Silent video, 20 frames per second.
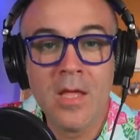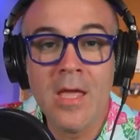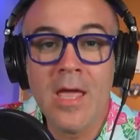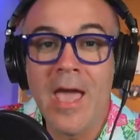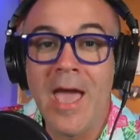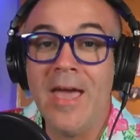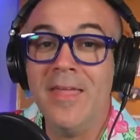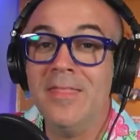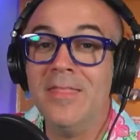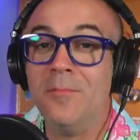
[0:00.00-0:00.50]

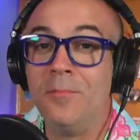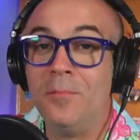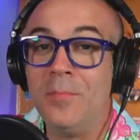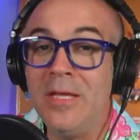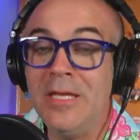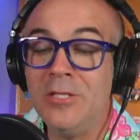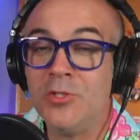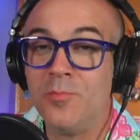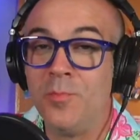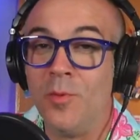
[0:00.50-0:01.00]
And the
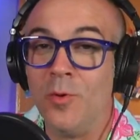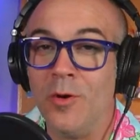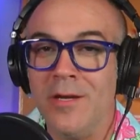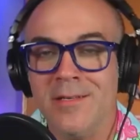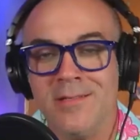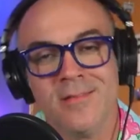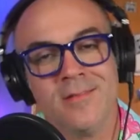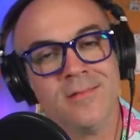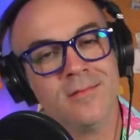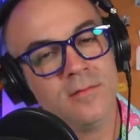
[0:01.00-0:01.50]
Peach
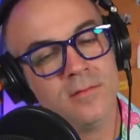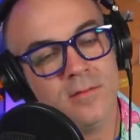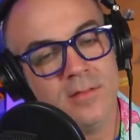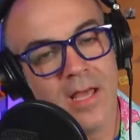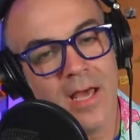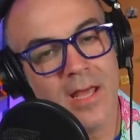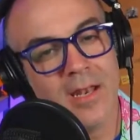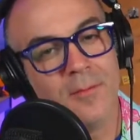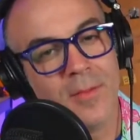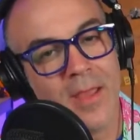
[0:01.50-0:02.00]
Boys,
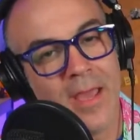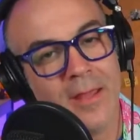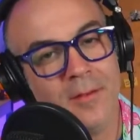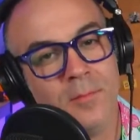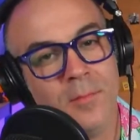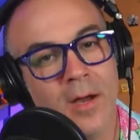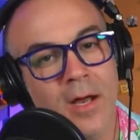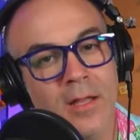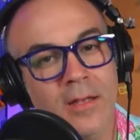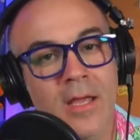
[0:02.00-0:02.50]
not a bad
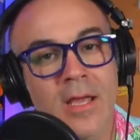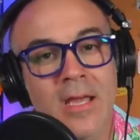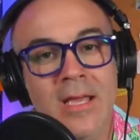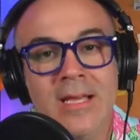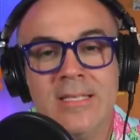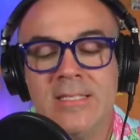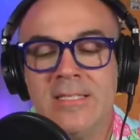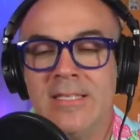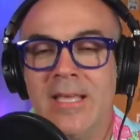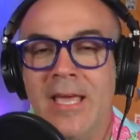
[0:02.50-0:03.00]
pun,
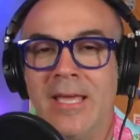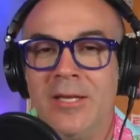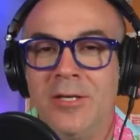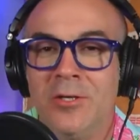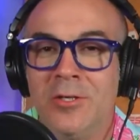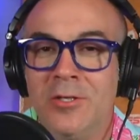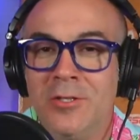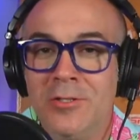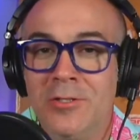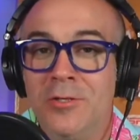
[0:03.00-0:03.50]
sang
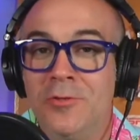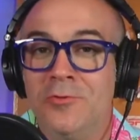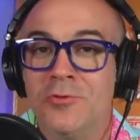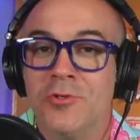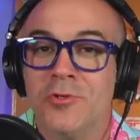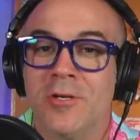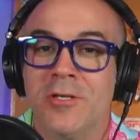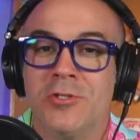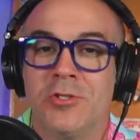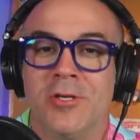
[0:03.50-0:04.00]
Good
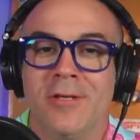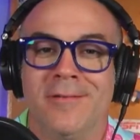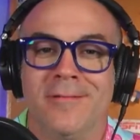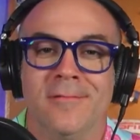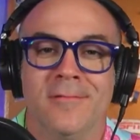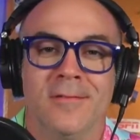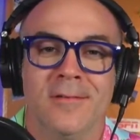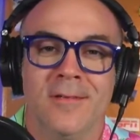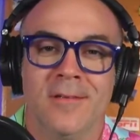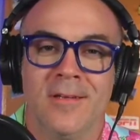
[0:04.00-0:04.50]

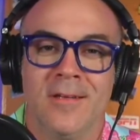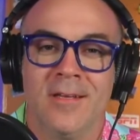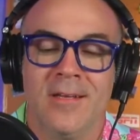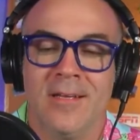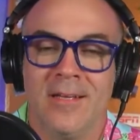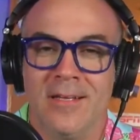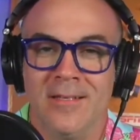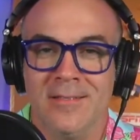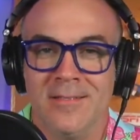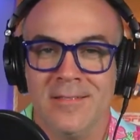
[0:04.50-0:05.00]
Nutrition
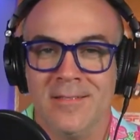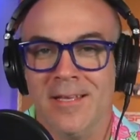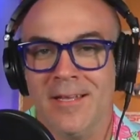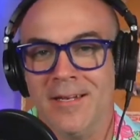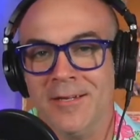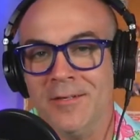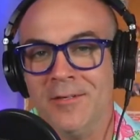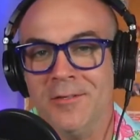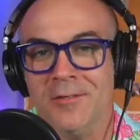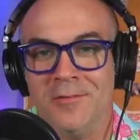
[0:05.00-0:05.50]
instead
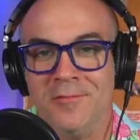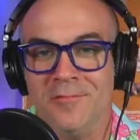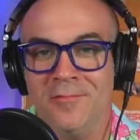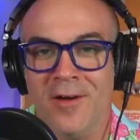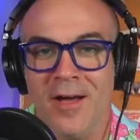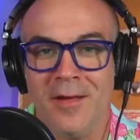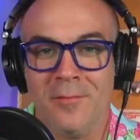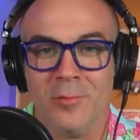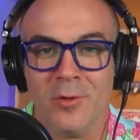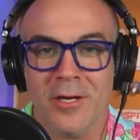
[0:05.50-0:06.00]
of Good
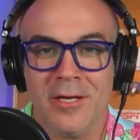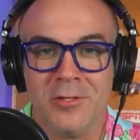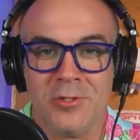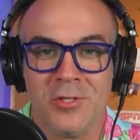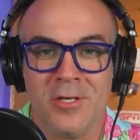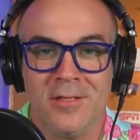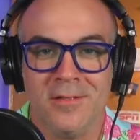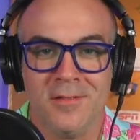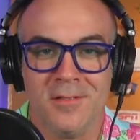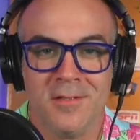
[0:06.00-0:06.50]

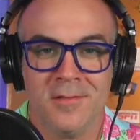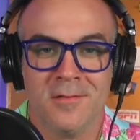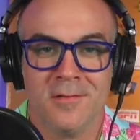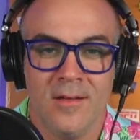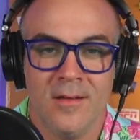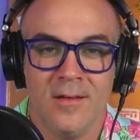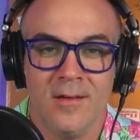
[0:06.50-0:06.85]
Vibrations.